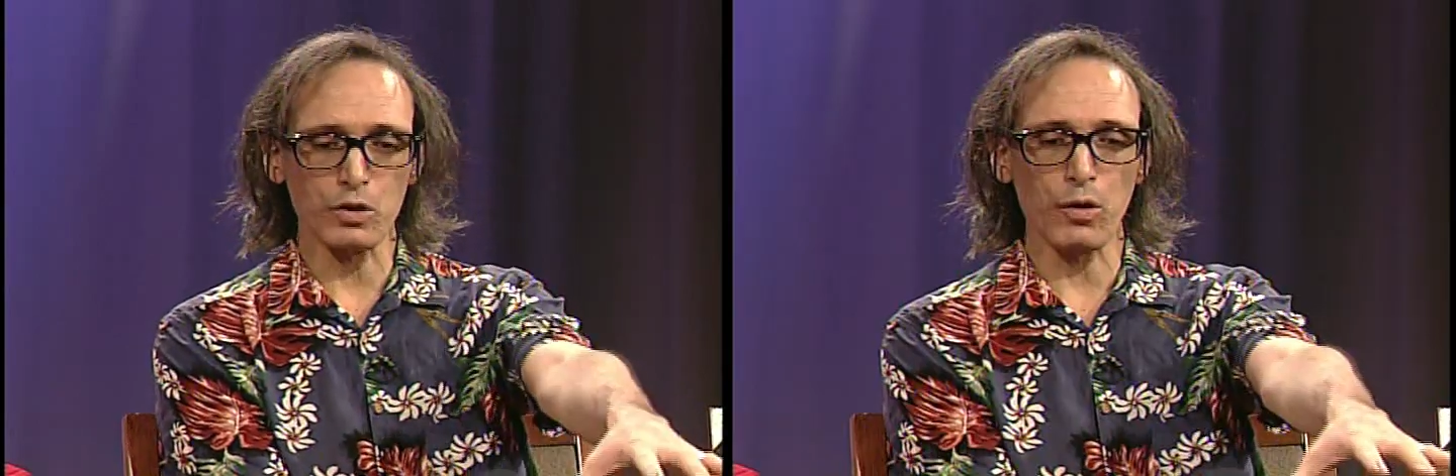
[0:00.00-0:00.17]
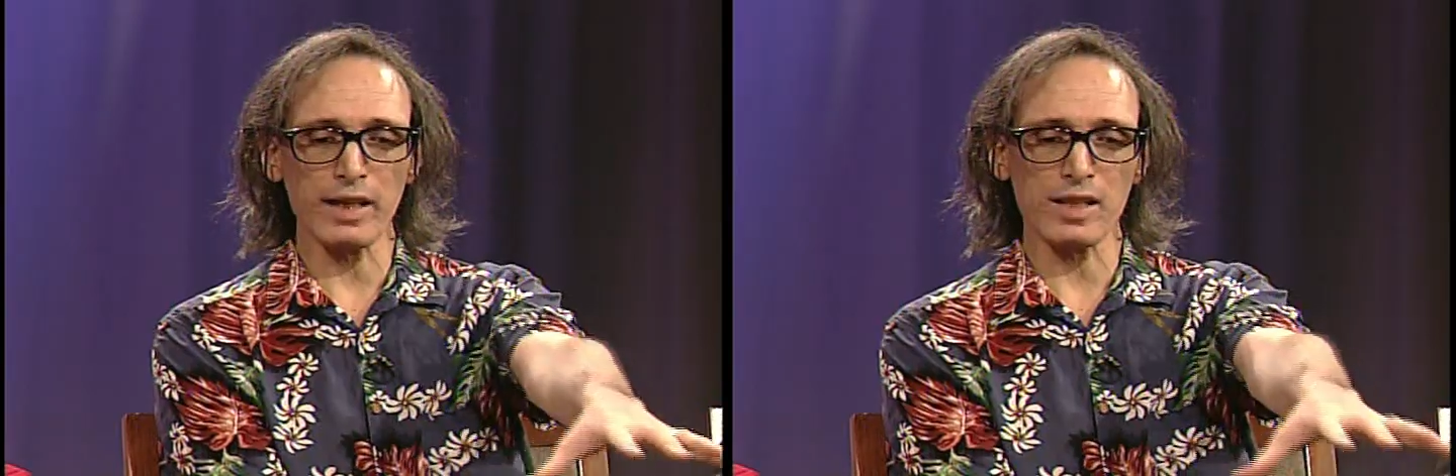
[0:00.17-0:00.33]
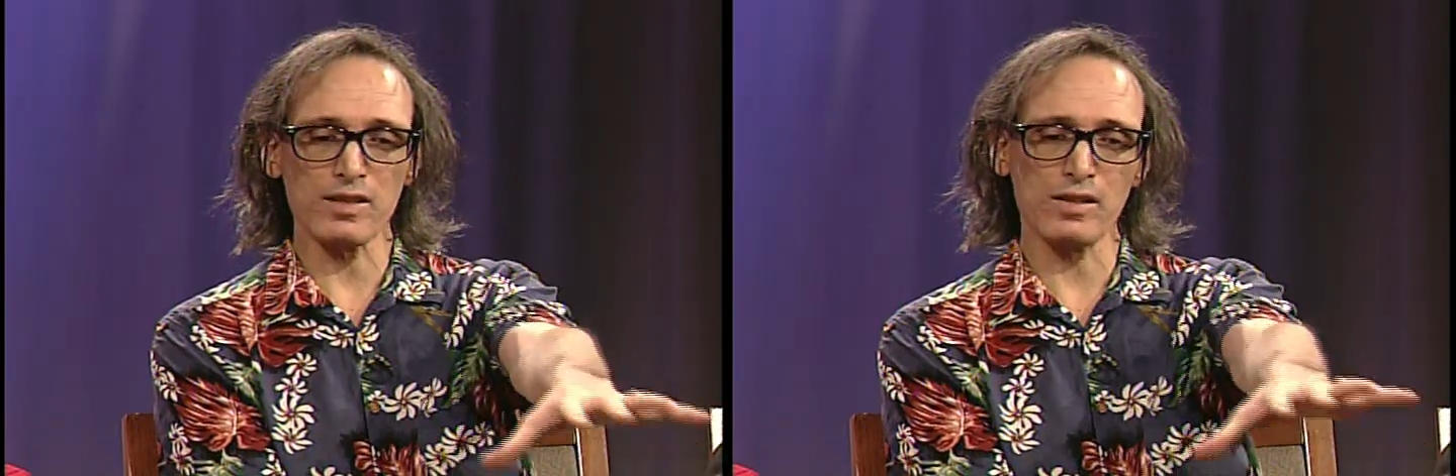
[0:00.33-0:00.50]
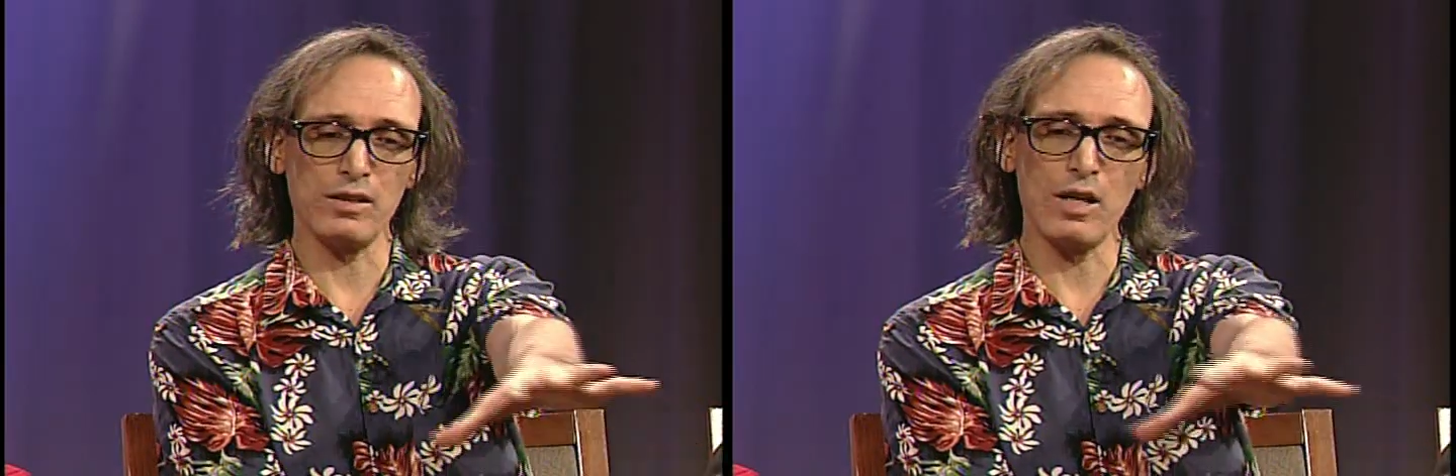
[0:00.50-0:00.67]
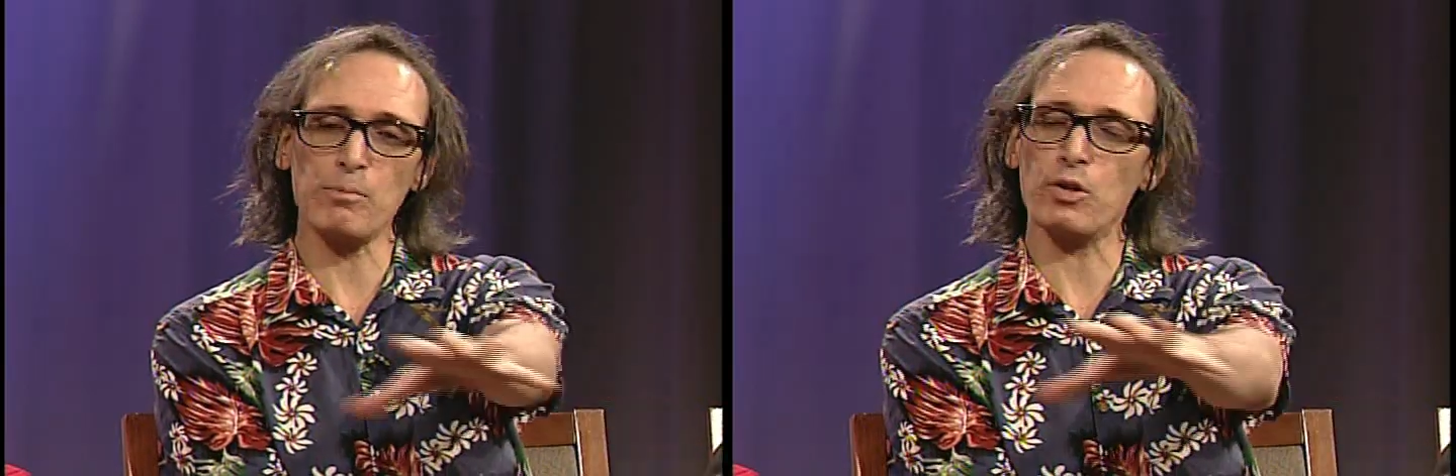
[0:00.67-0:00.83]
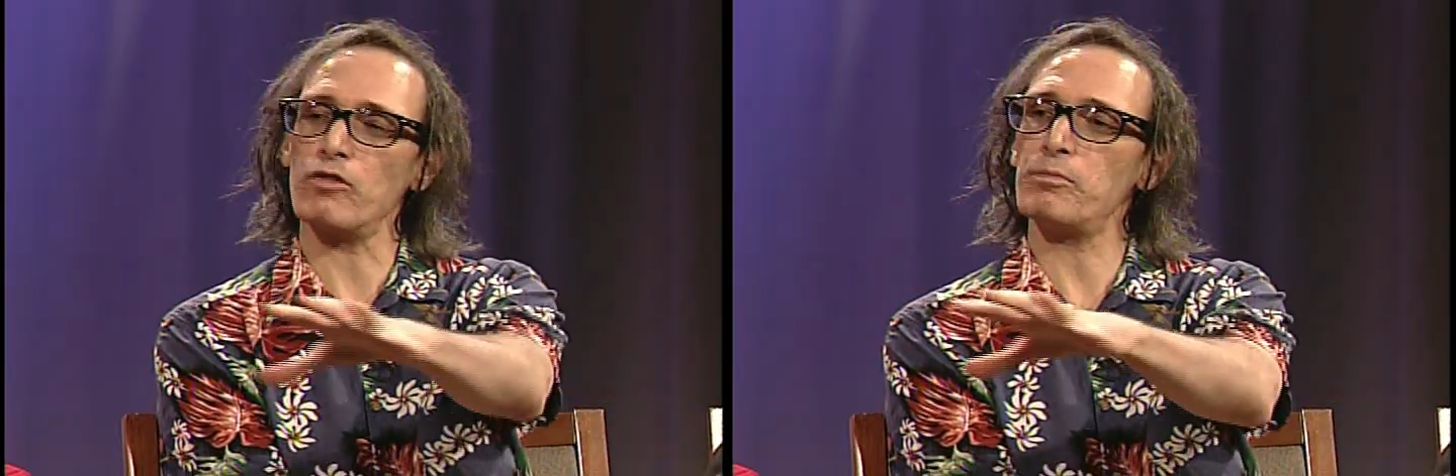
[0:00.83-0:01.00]
greatest
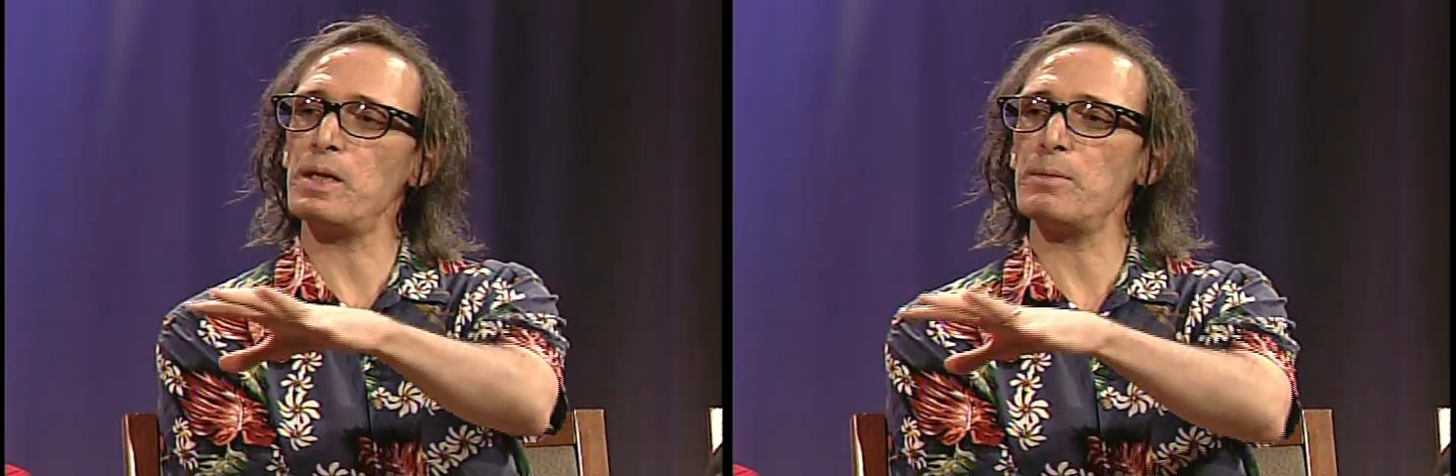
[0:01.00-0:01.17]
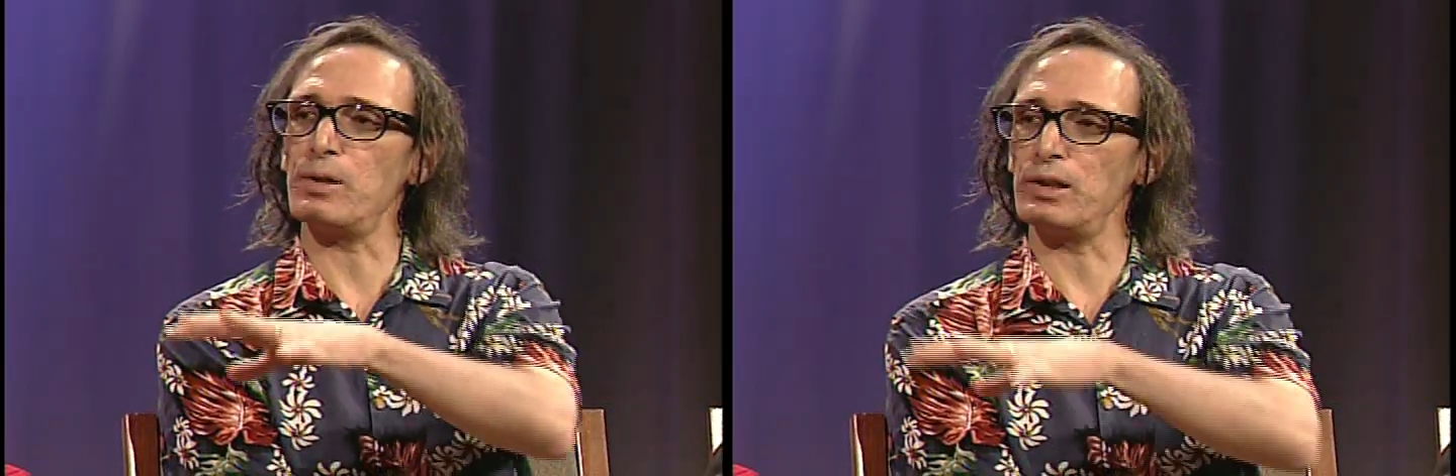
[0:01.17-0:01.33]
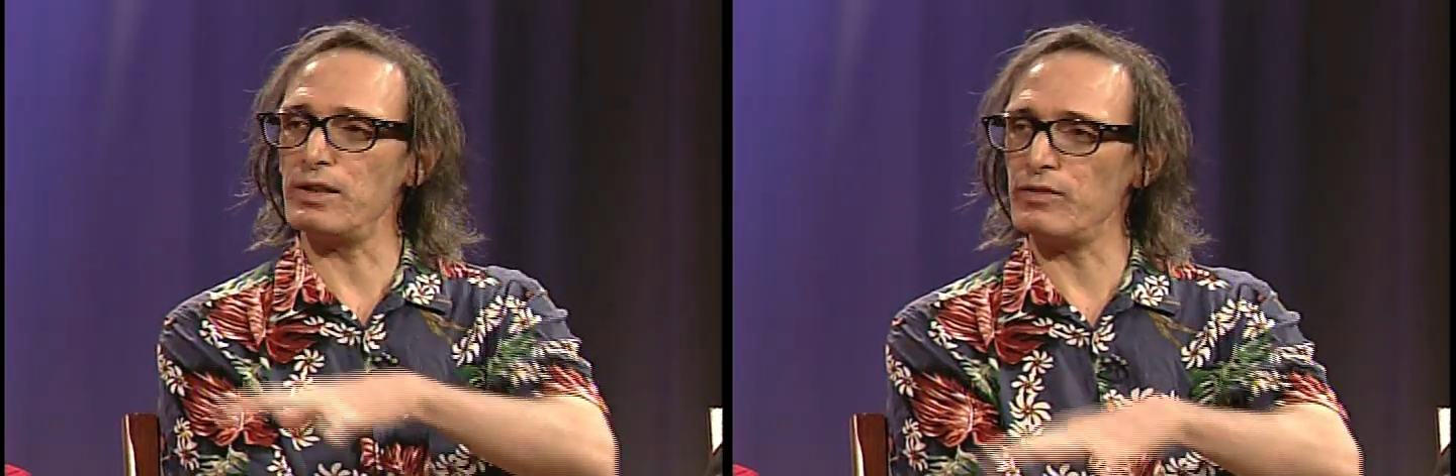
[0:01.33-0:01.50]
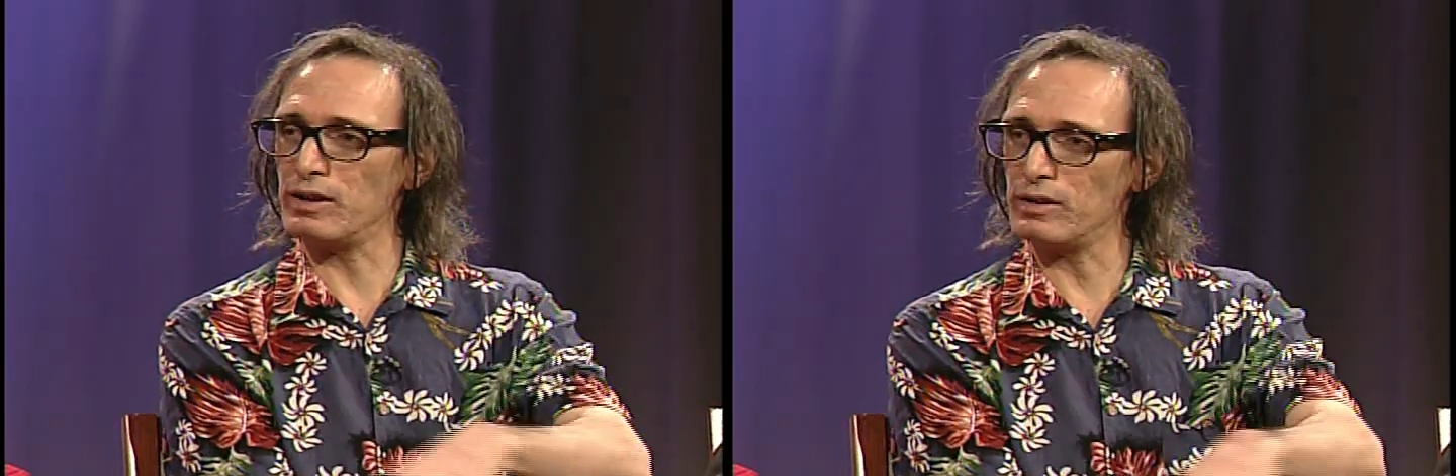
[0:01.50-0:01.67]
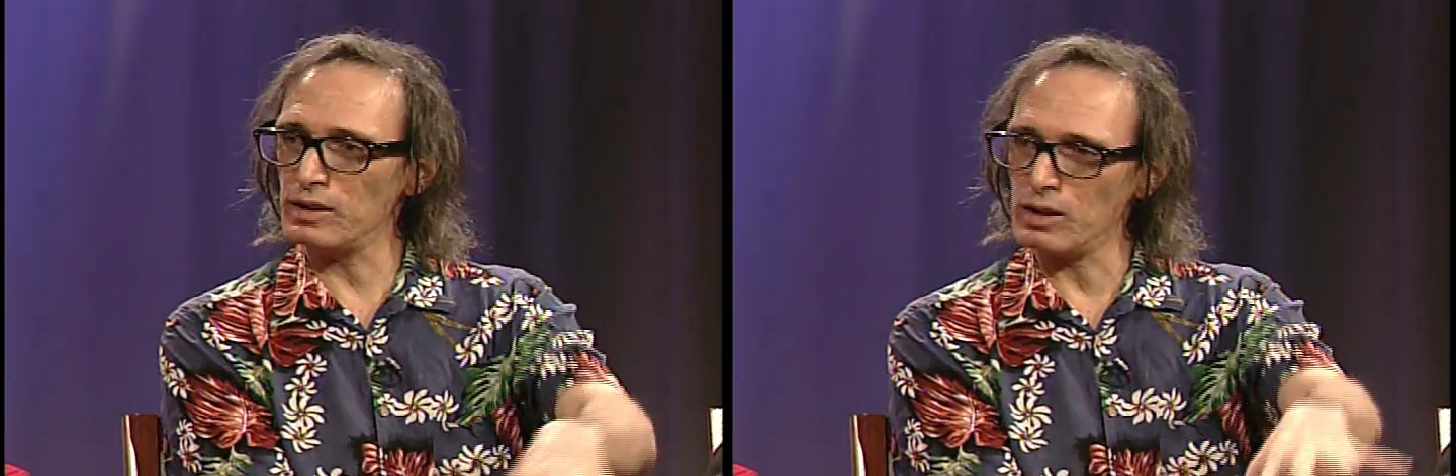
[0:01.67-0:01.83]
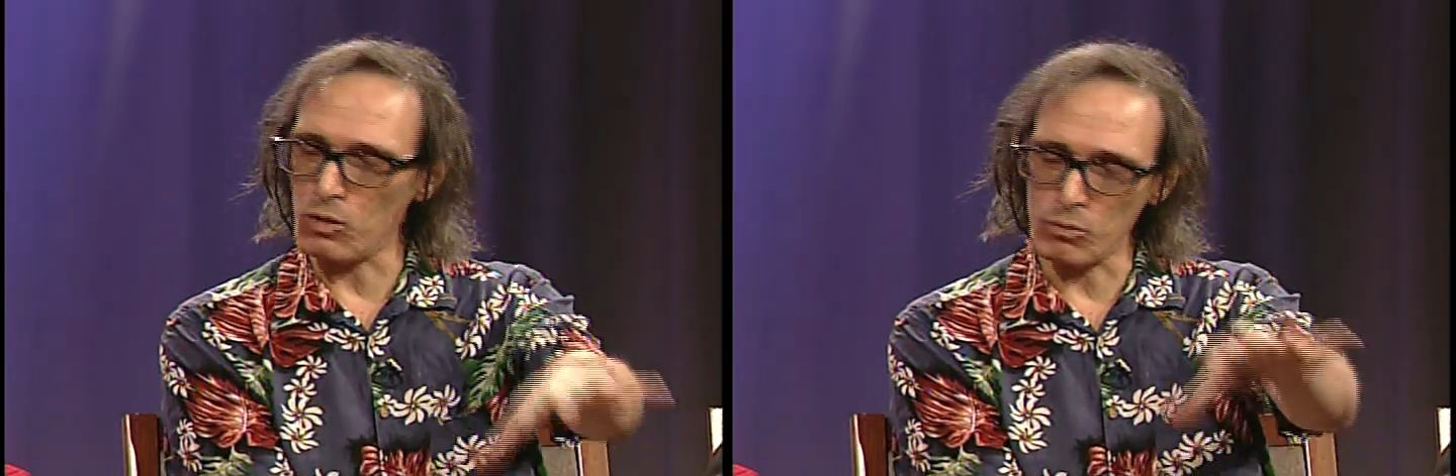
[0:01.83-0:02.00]
number of people living